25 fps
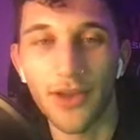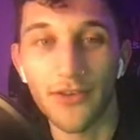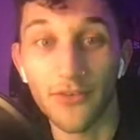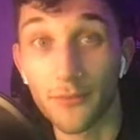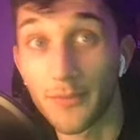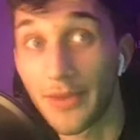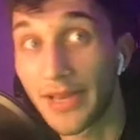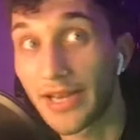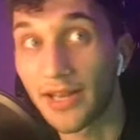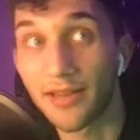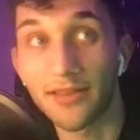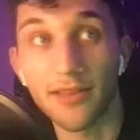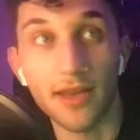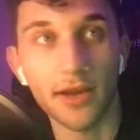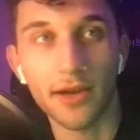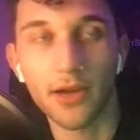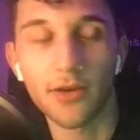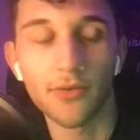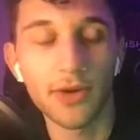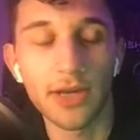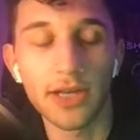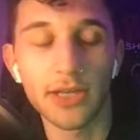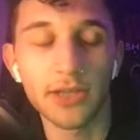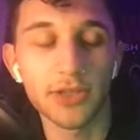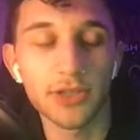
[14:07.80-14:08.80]
away from being in Tucker
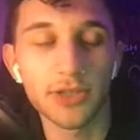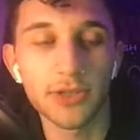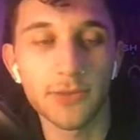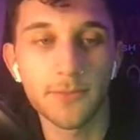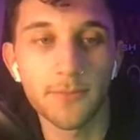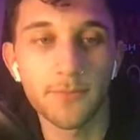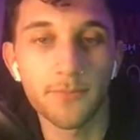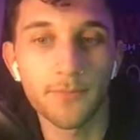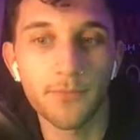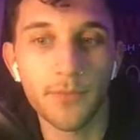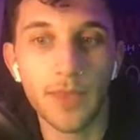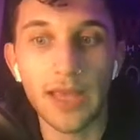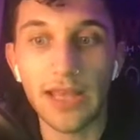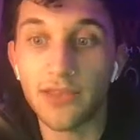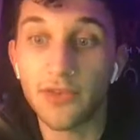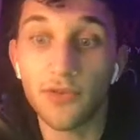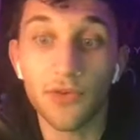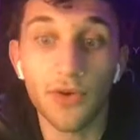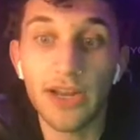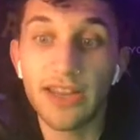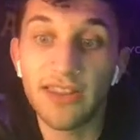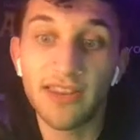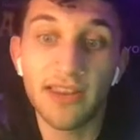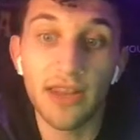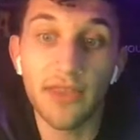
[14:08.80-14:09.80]
range. It's crazy to